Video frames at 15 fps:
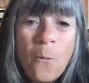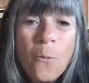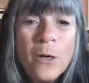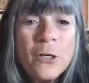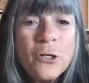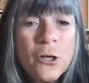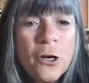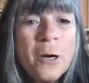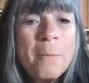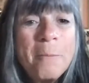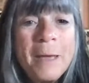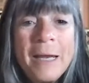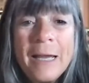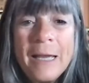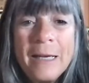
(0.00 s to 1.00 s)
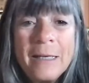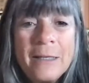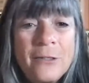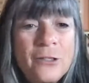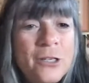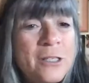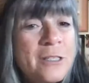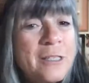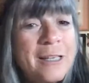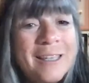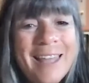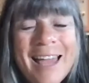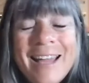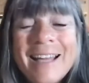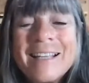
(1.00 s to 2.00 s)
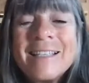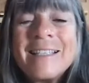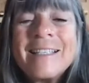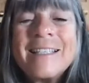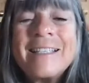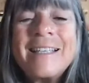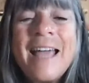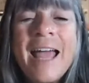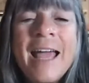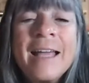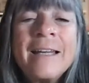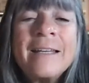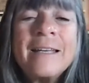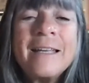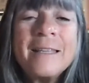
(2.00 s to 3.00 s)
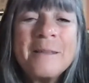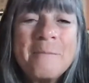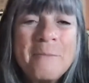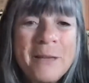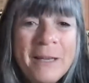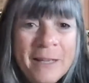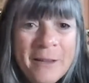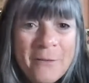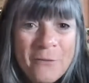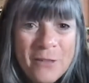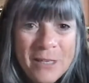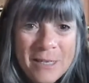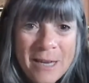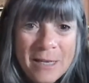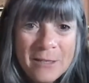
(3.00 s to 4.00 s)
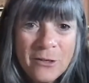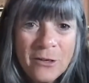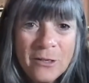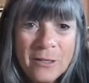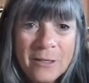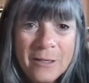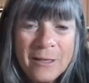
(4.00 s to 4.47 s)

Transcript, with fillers: we took a minute just to like stand in the middle of the desert